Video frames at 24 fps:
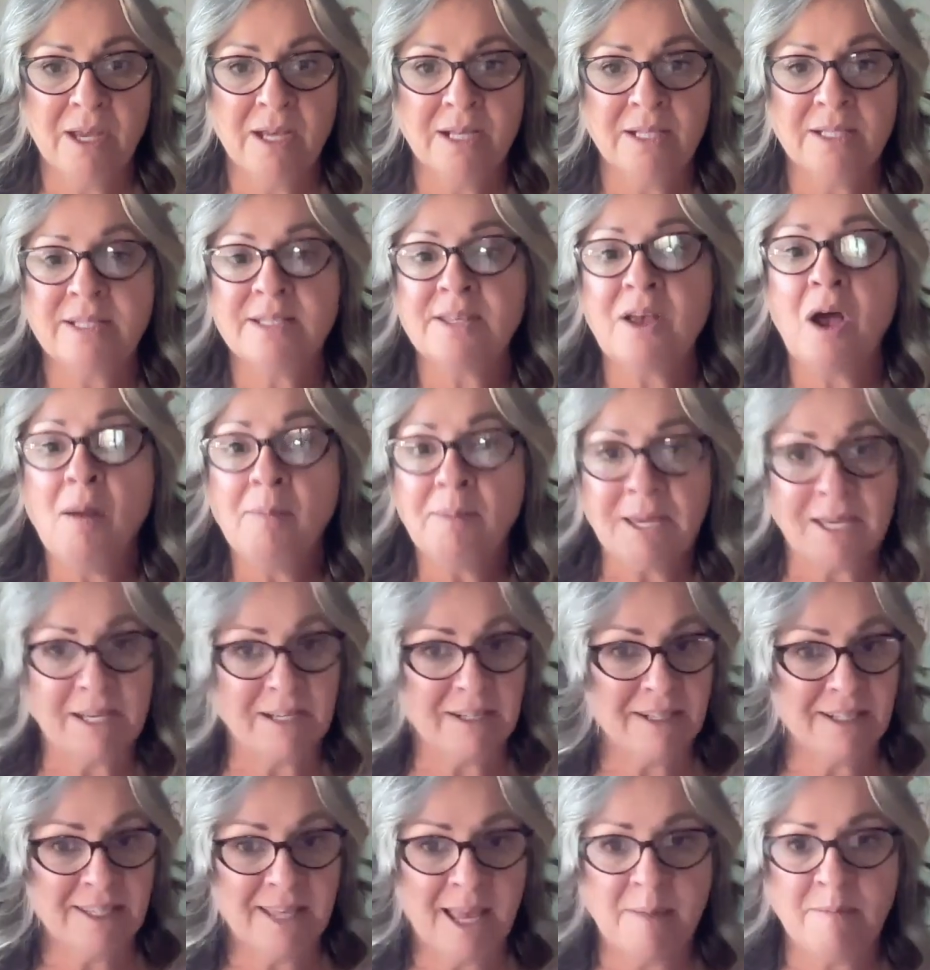
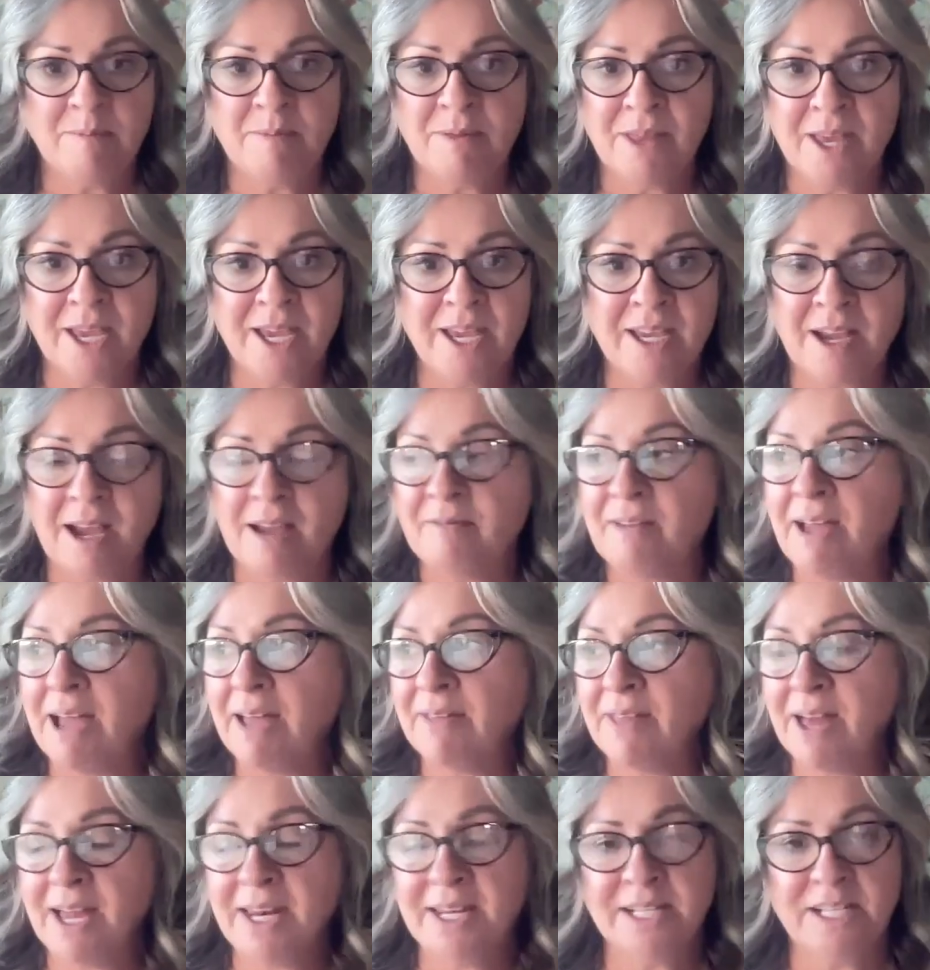Sobbing, same thing. I've
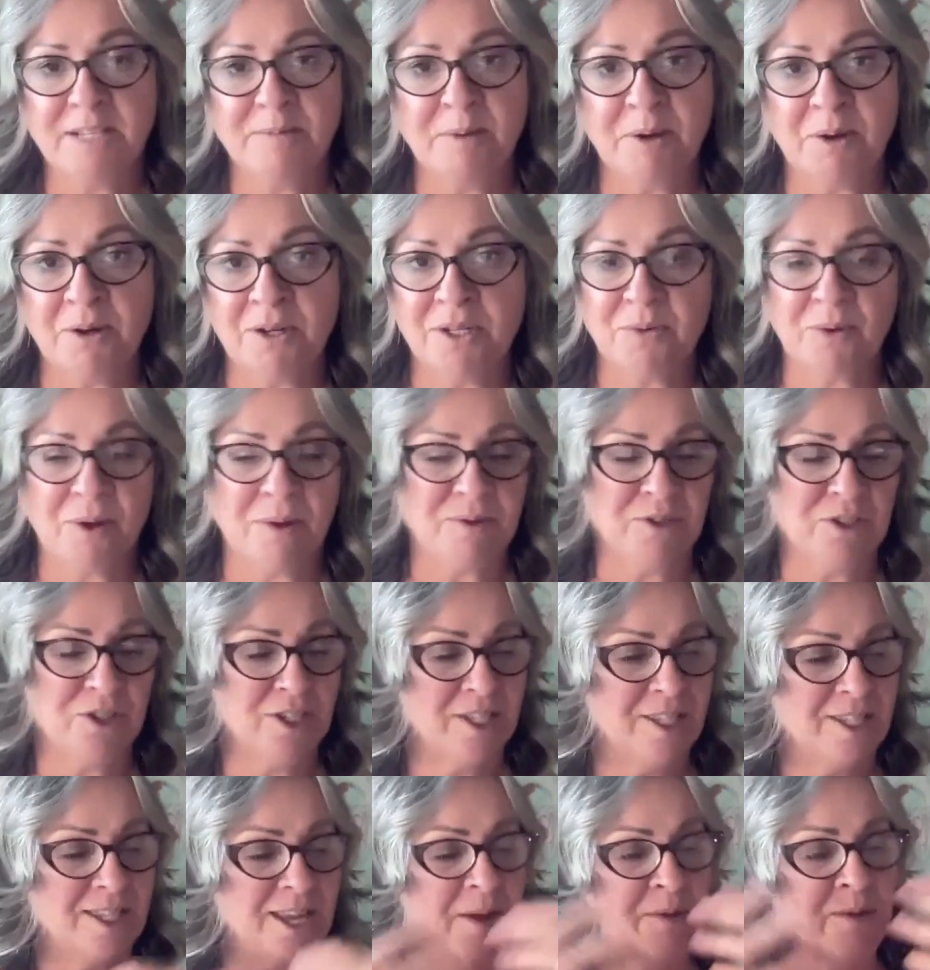had that experience where I was
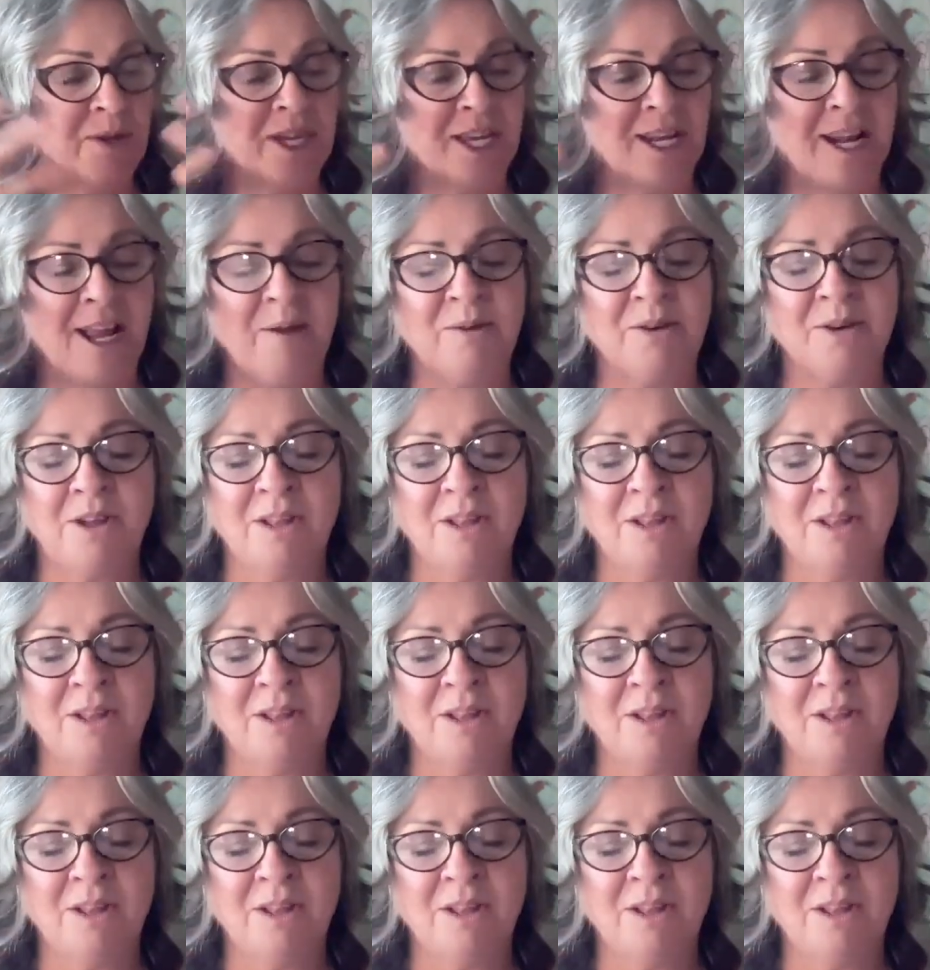just sounding it out,